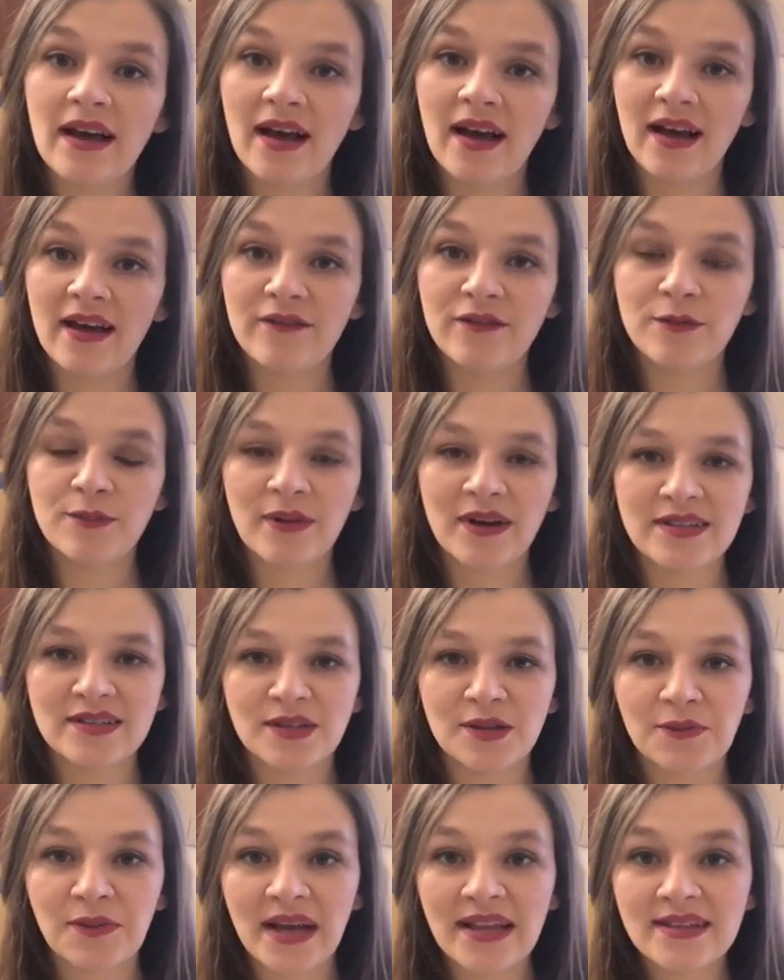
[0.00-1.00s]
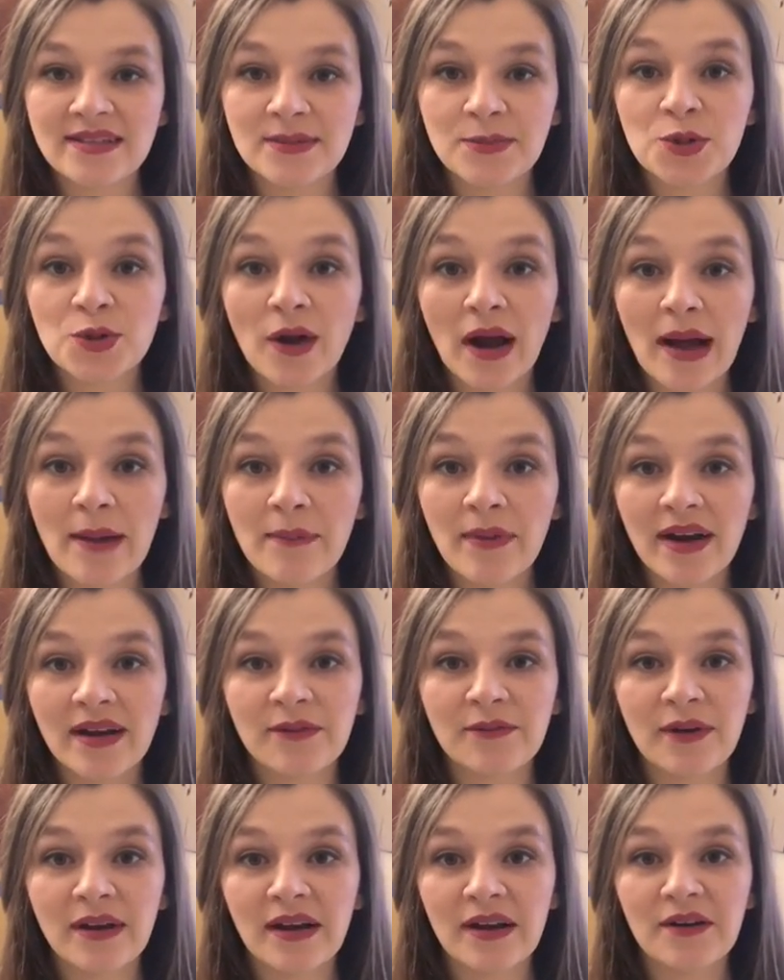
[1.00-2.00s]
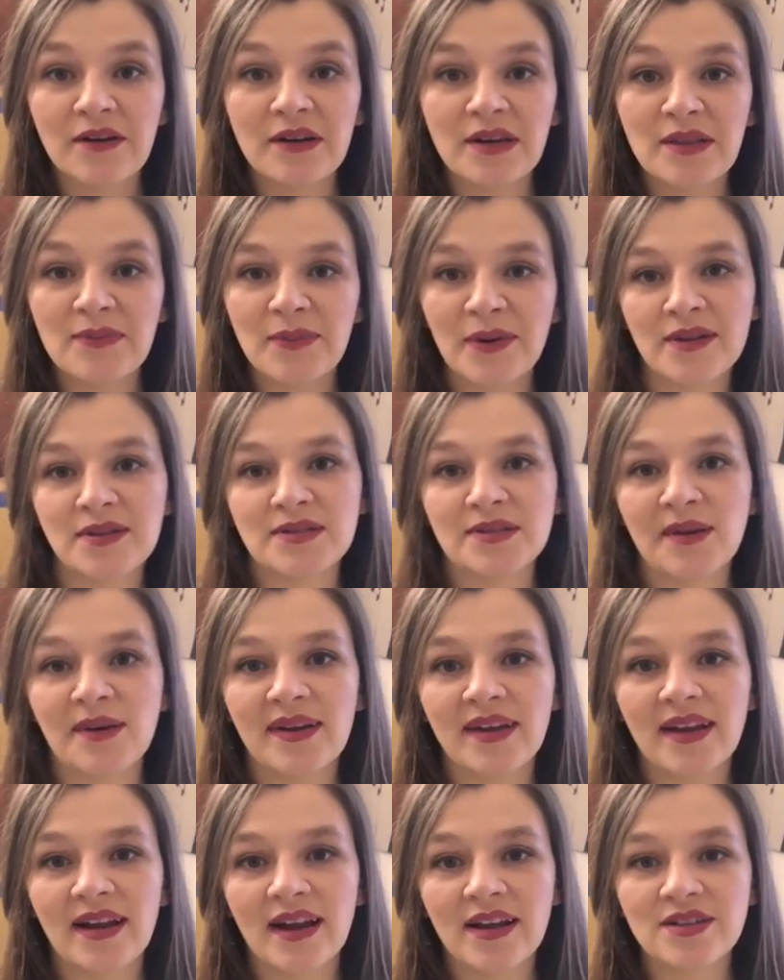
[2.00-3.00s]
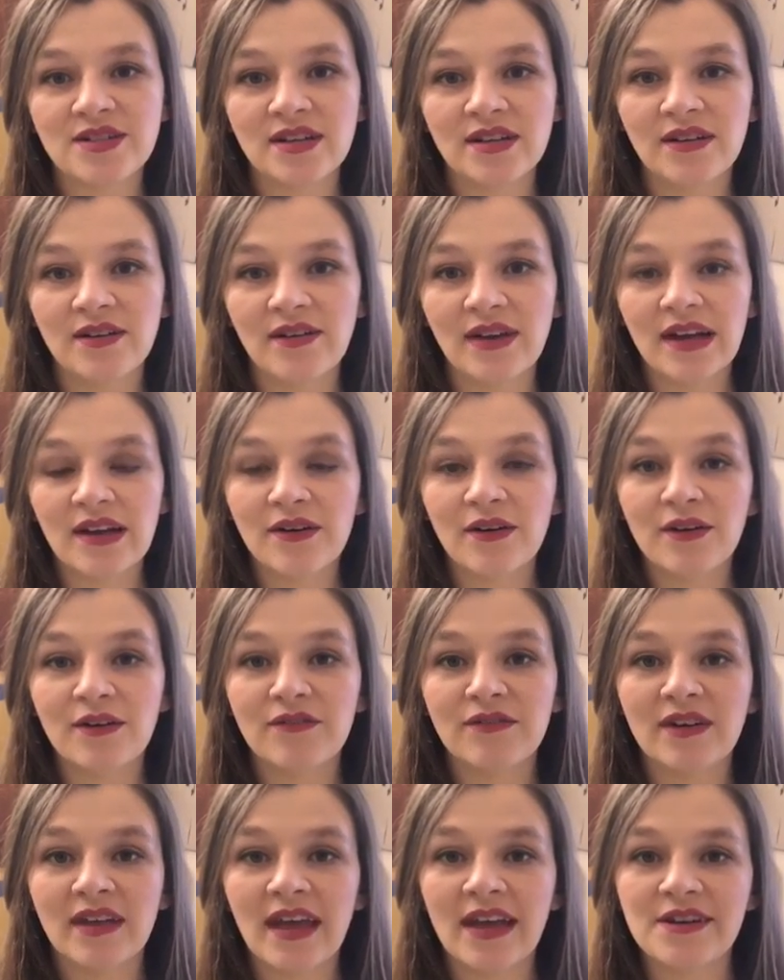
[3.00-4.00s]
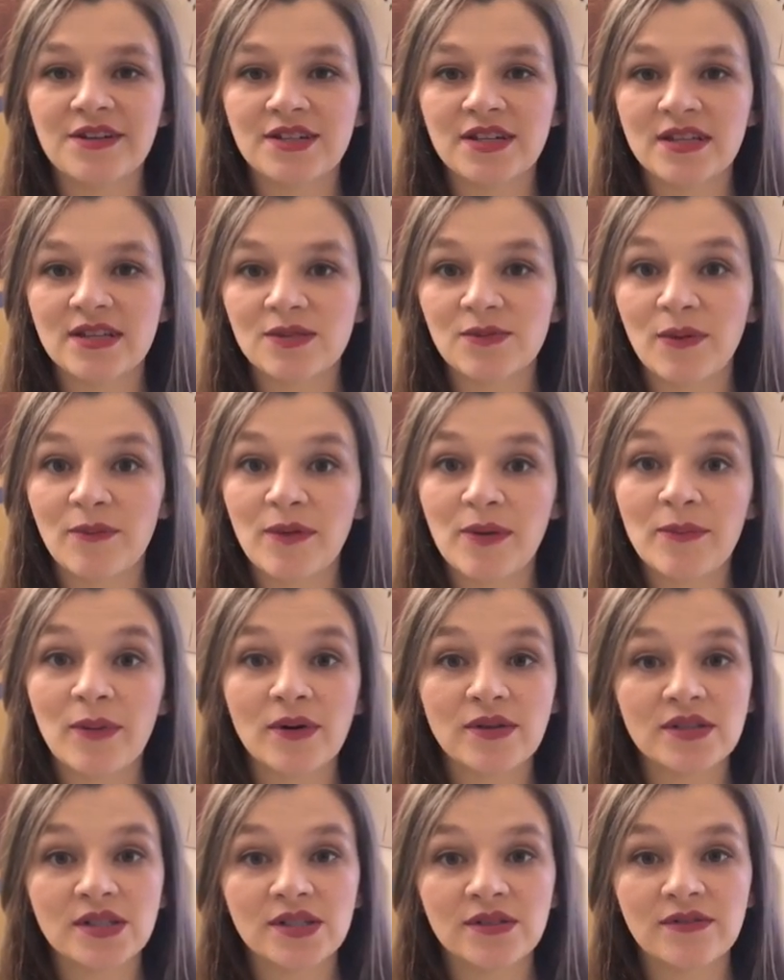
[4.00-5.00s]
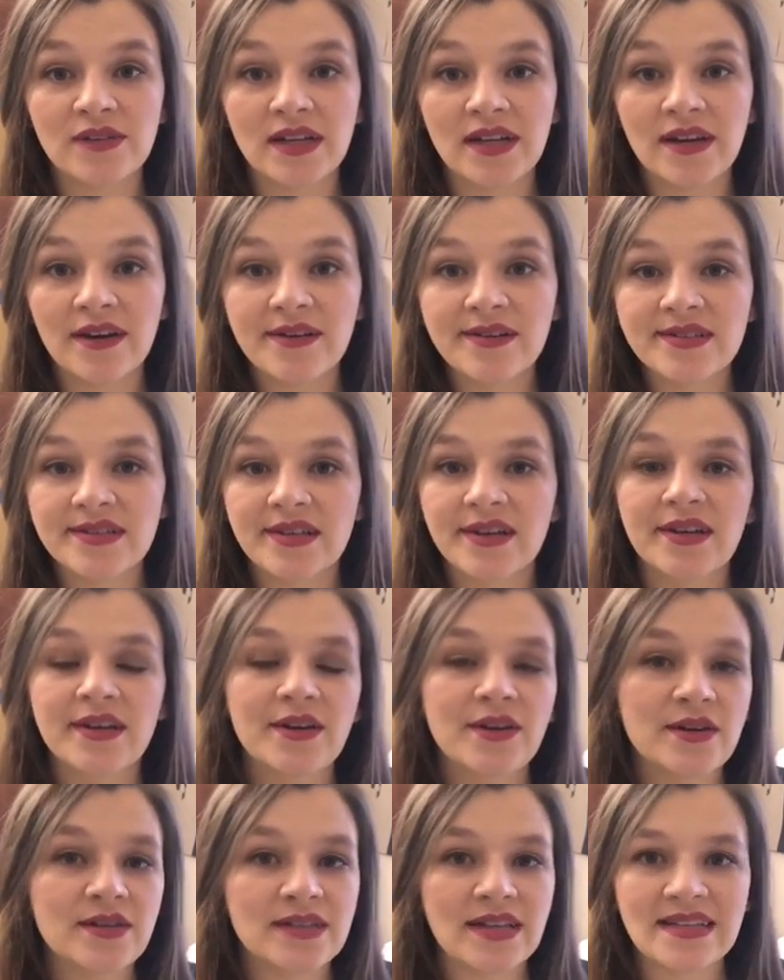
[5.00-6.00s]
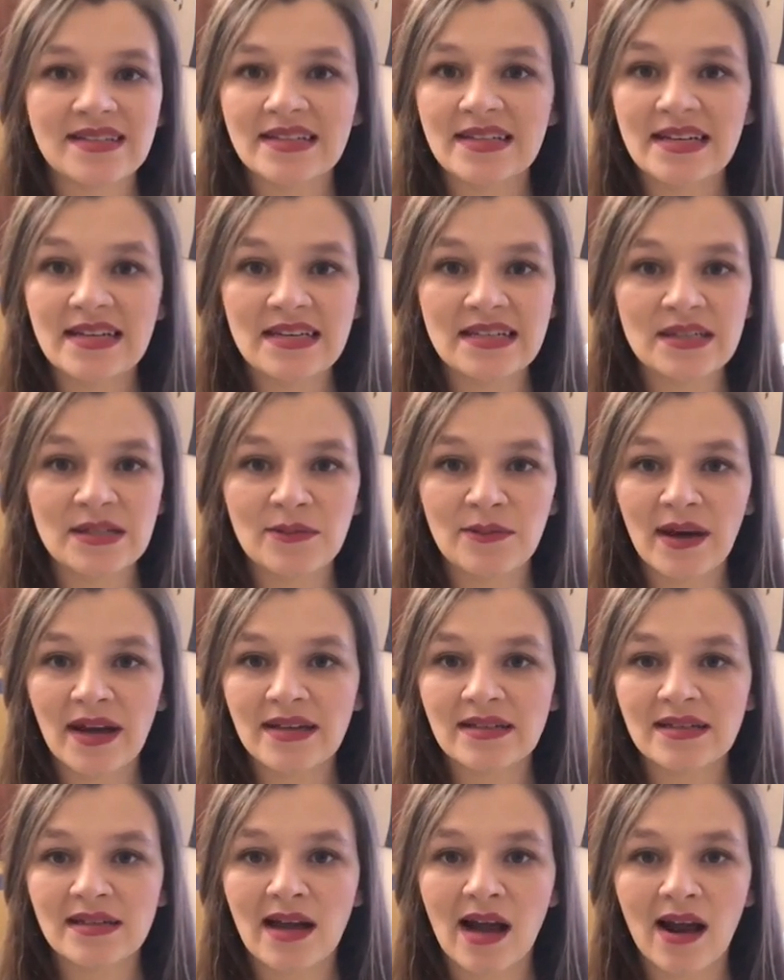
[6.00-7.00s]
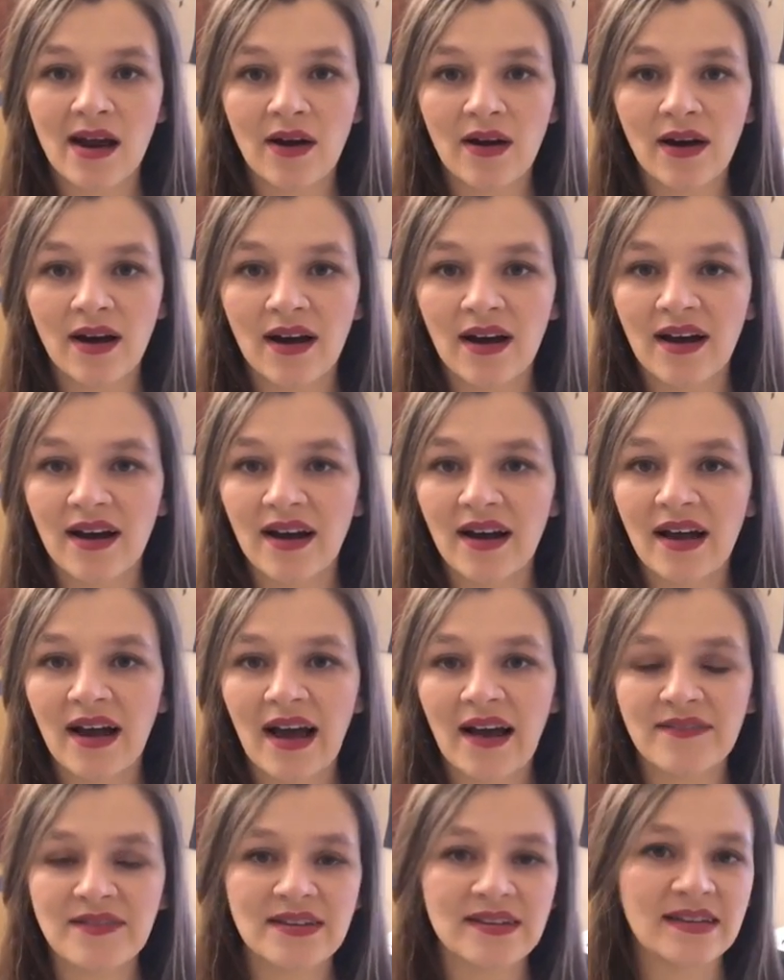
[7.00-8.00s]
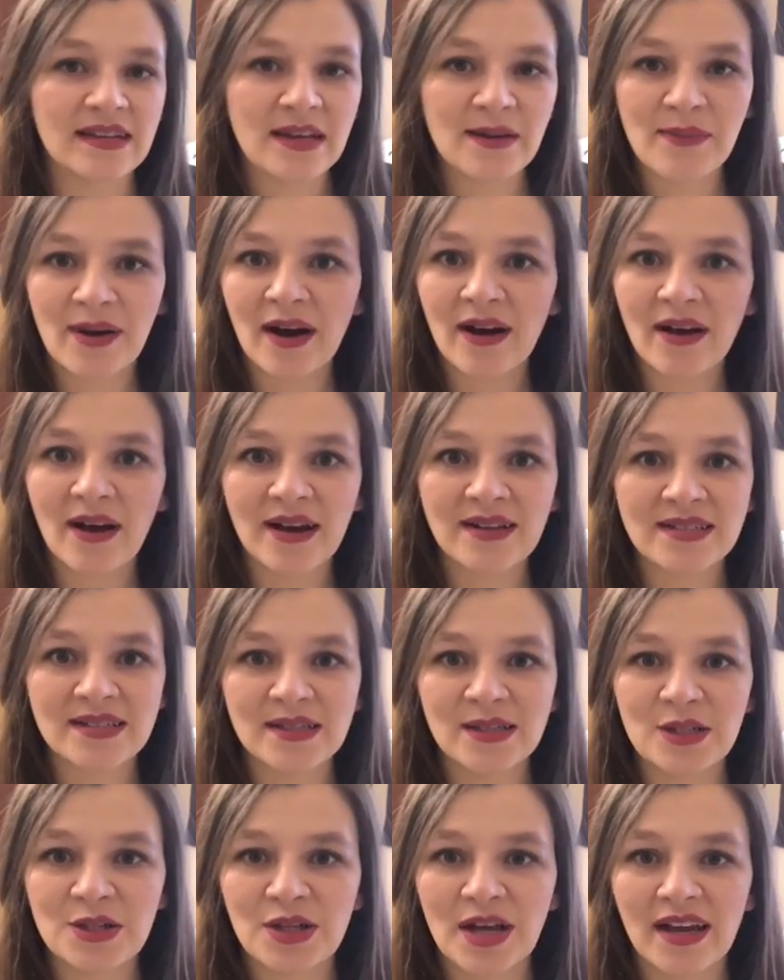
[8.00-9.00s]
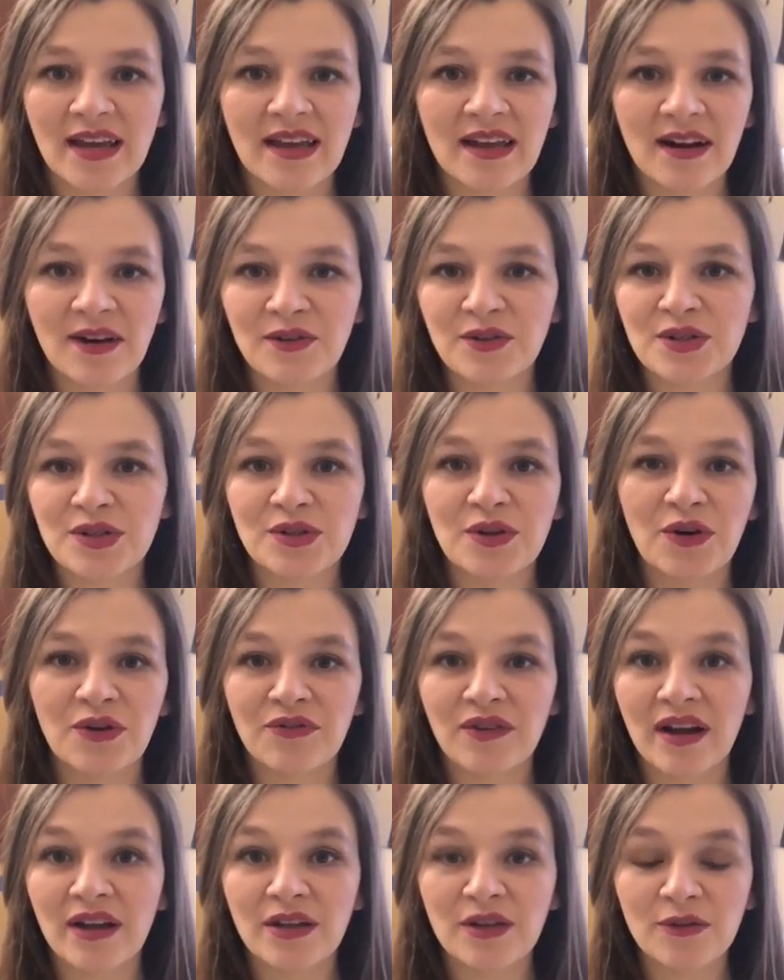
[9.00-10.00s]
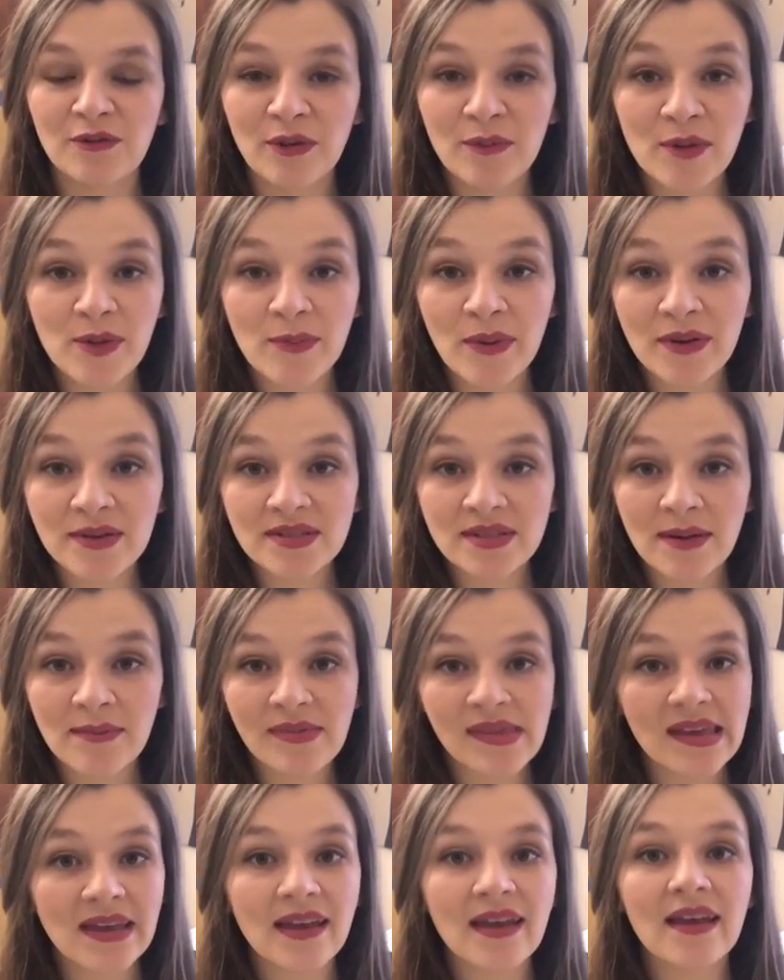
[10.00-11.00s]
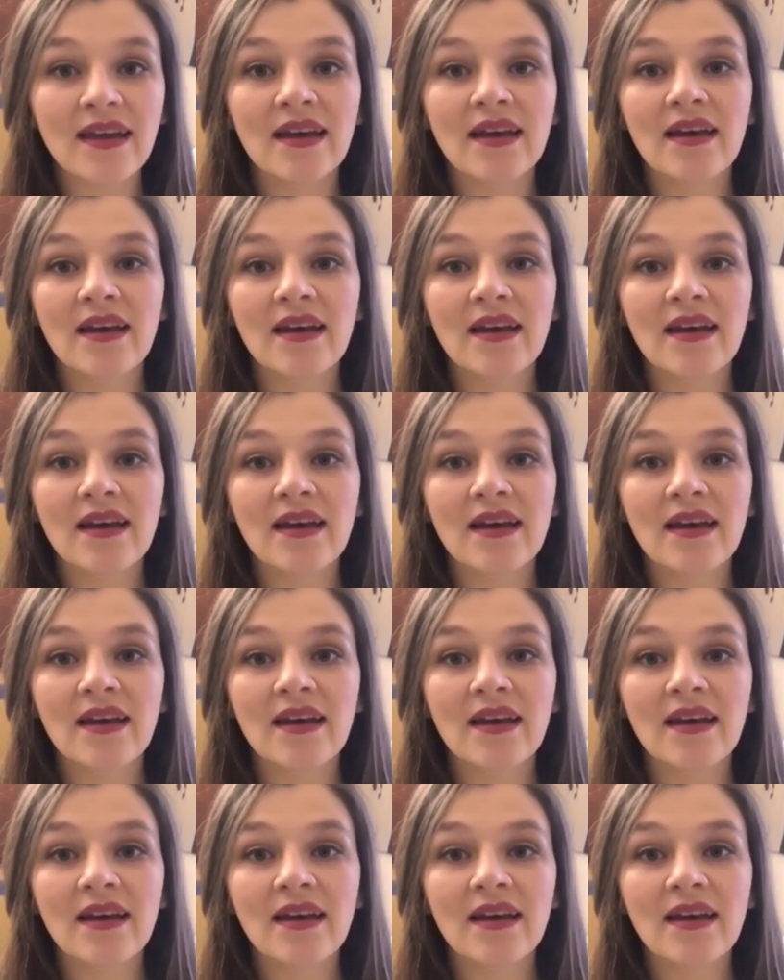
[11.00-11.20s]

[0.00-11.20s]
If you press the red subscribe button right underneath Byrne Sewing Connection, you'll get notifications when we post new videos. So that's an easy way to not have to think about constantly checking. It'll just notify you when we post something.